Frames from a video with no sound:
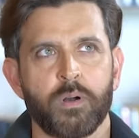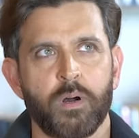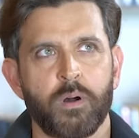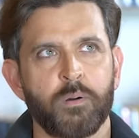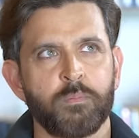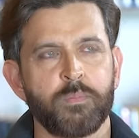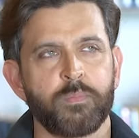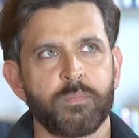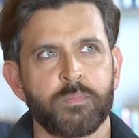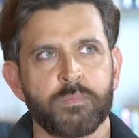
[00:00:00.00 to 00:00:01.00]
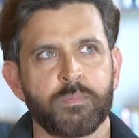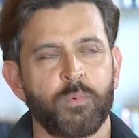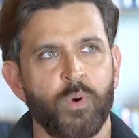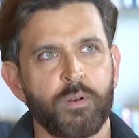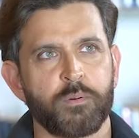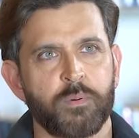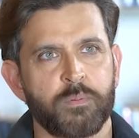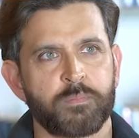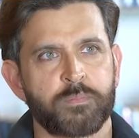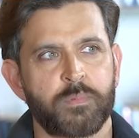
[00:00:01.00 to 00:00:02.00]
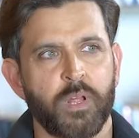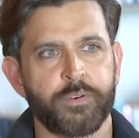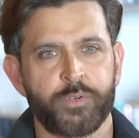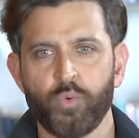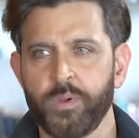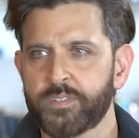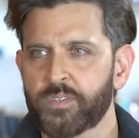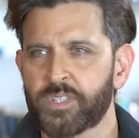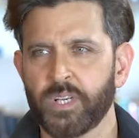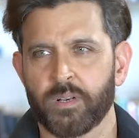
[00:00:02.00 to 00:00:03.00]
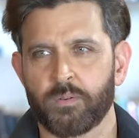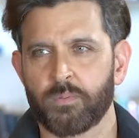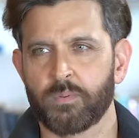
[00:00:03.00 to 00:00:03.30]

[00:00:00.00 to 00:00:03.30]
Well, there are two ways to see it.